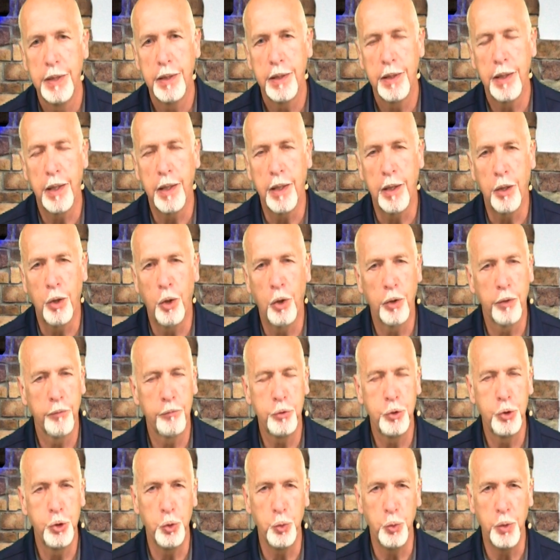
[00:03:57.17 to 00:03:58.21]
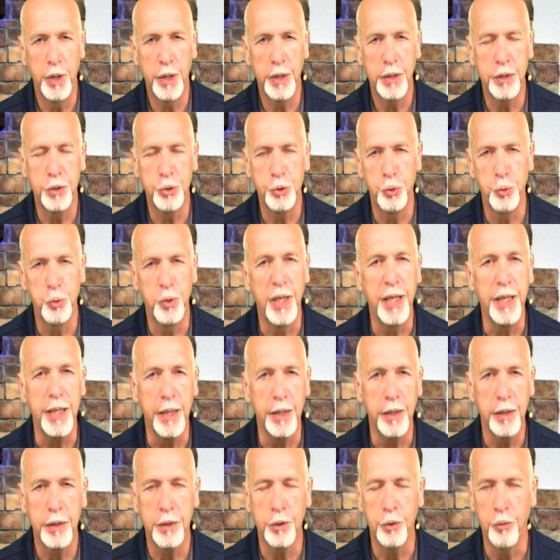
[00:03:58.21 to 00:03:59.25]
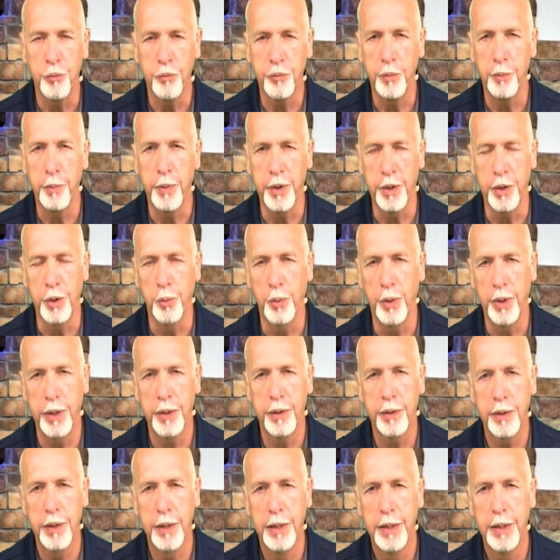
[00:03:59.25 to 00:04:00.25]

uh, all of Judah and Judea, you're familiar with.